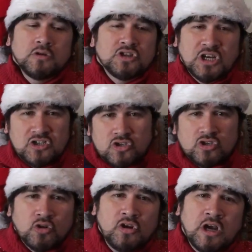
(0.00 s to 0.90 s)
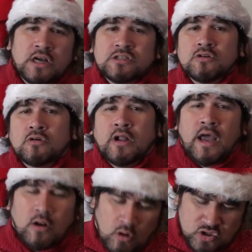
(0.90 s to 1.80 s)
just so you guys know
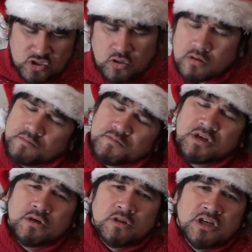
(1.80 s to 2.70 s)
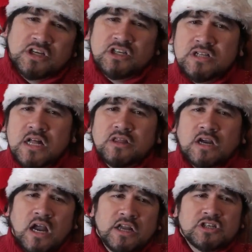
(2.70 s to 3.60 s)
that. Also, this is not the
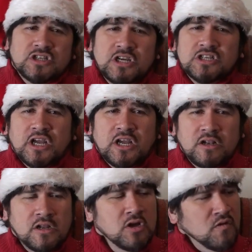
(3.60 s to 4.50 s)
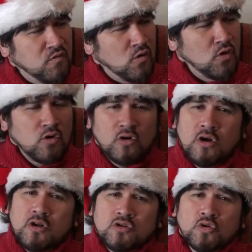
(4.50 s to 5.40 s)
kind season for
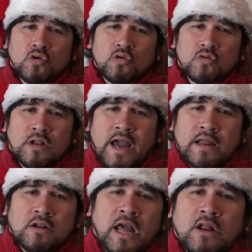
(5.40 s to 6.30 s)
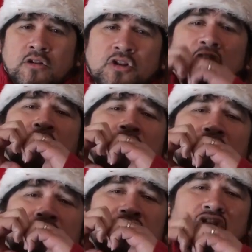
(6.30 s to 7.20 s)
do like
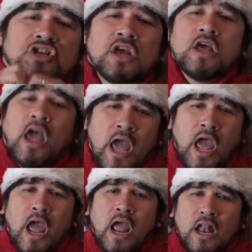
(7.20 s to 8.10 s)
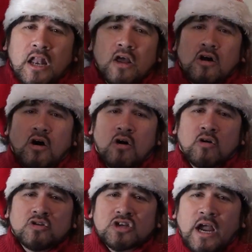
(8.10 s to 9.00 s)
this and all
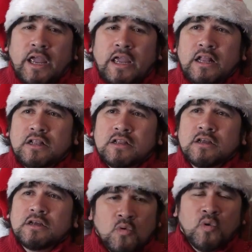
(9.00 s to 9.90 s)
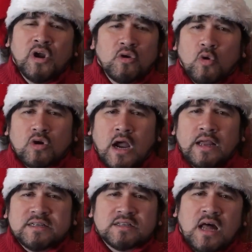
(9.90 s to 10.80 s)
those kind weirdo
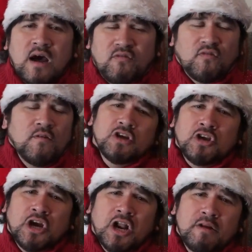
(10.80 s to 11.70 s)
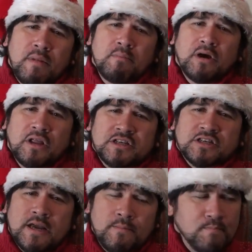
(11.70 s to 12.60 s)
kind stuff. You gotta remember this,
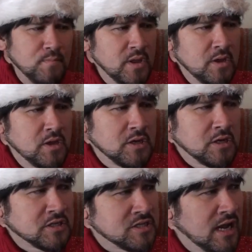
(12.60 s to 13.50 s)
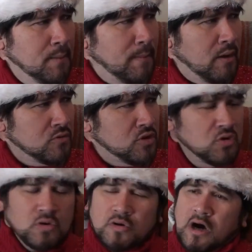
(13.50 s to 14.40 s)
eh? It's not about, you
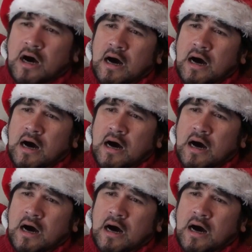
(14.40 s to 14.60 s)
know,